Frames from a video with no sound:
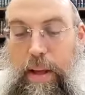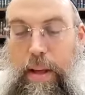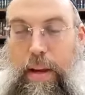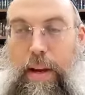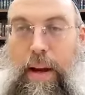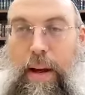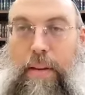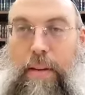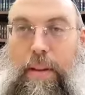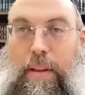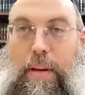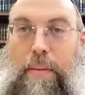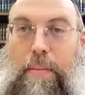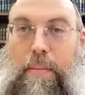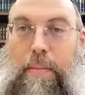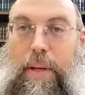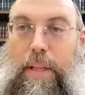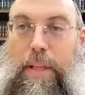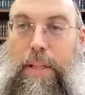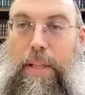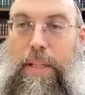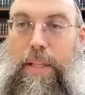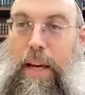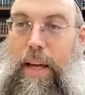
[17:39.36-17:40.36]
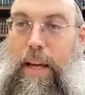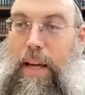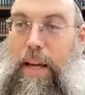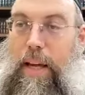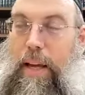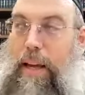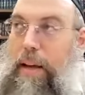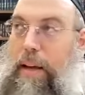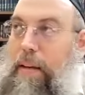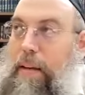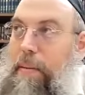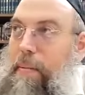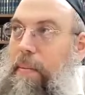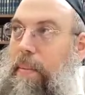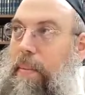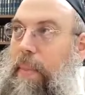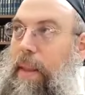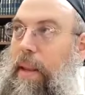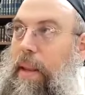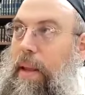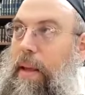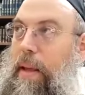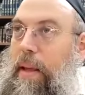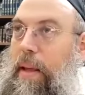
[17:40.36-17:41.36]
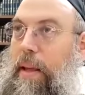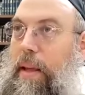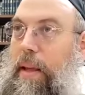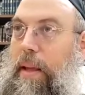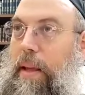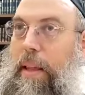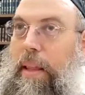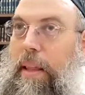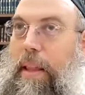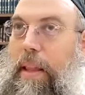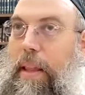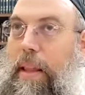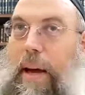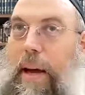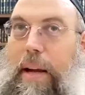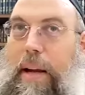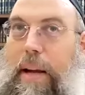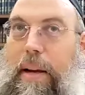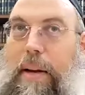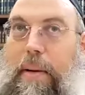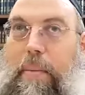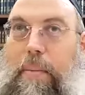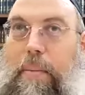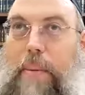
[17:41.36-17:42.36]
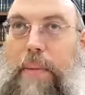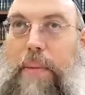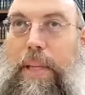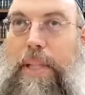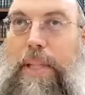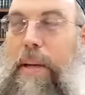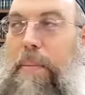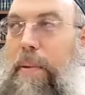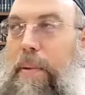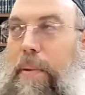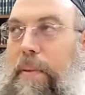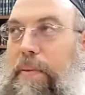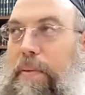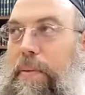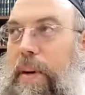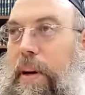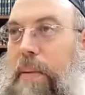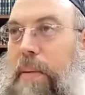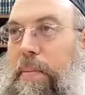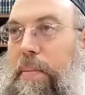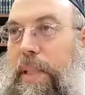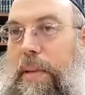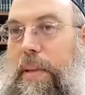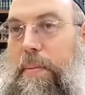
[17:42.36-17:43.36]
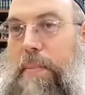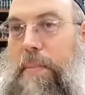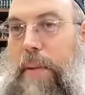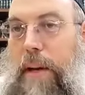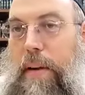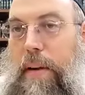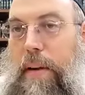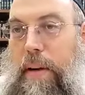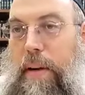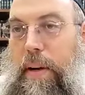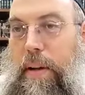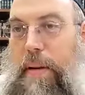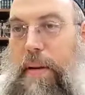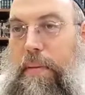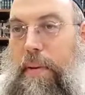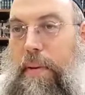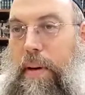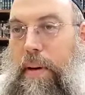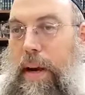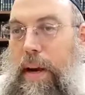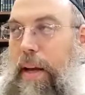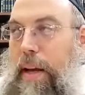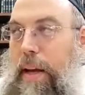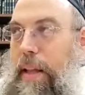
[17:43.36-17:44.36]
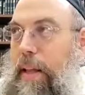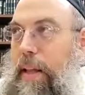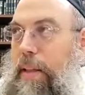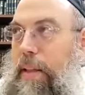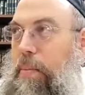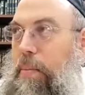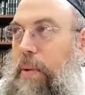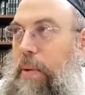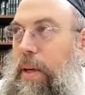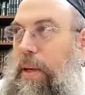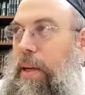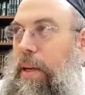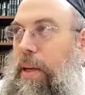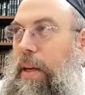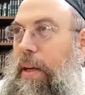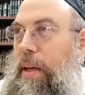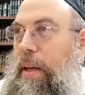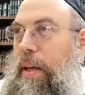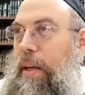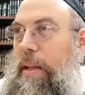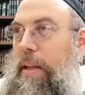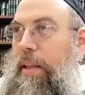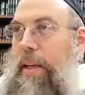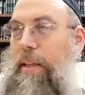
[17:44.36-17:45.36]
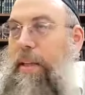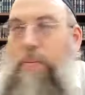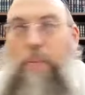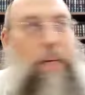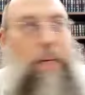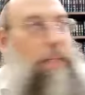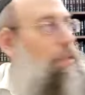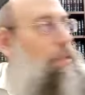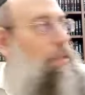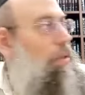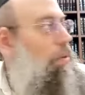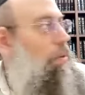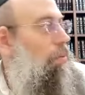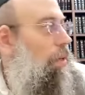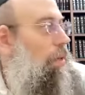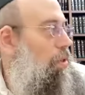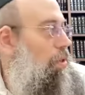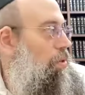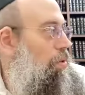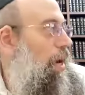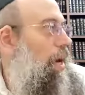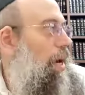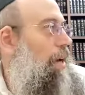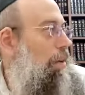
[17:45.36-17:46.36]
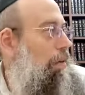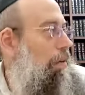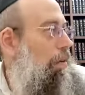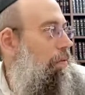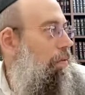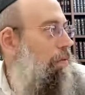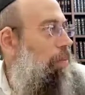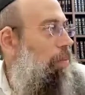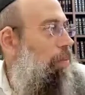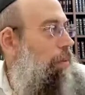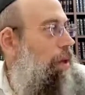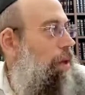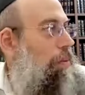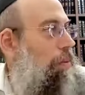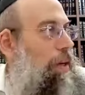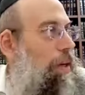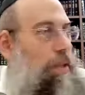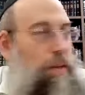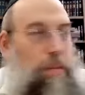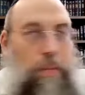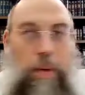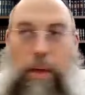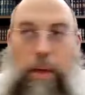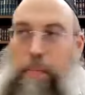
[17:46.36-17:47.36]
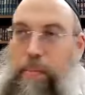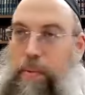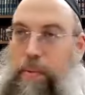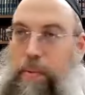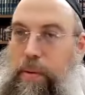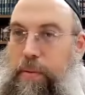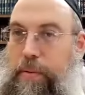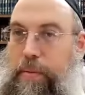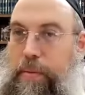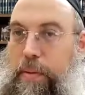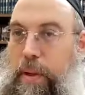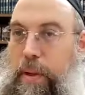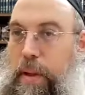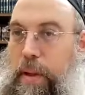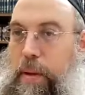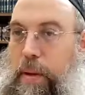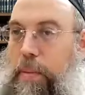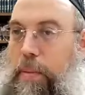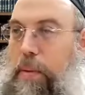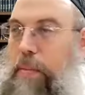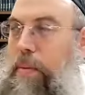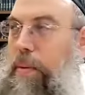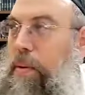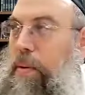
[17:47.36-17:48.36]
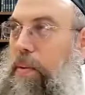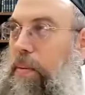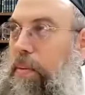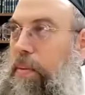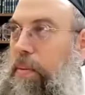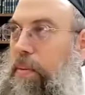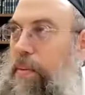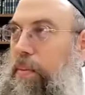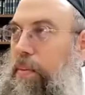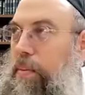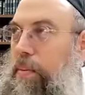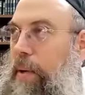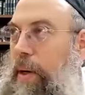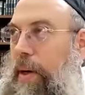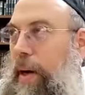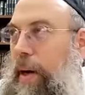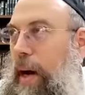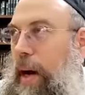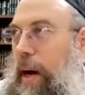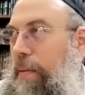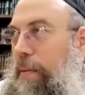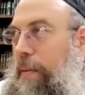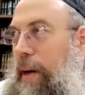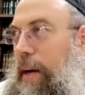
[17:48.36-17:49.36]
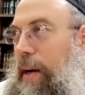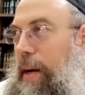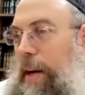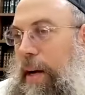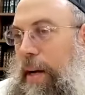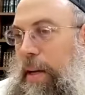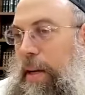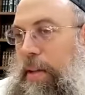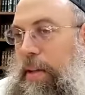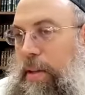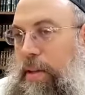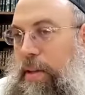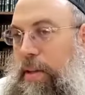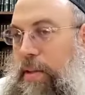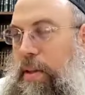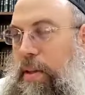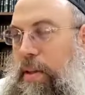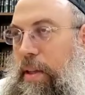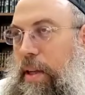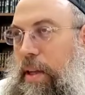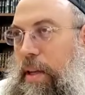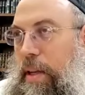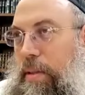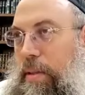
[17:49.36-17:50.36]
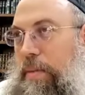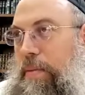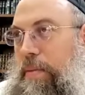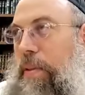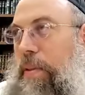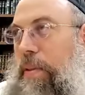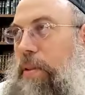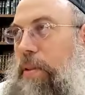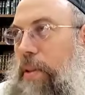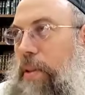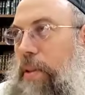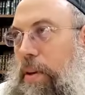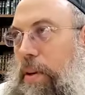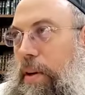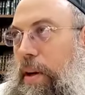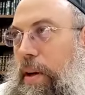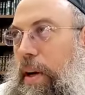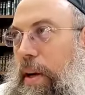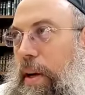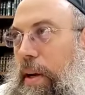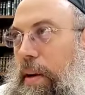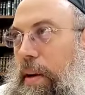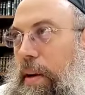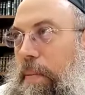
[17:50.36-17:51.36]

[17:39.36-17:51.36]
Now the Gemara is saying that when we said before that the one that wants to extract it from the other one has to bring proof. We were, when I read it, I understood that it's referring to the kayan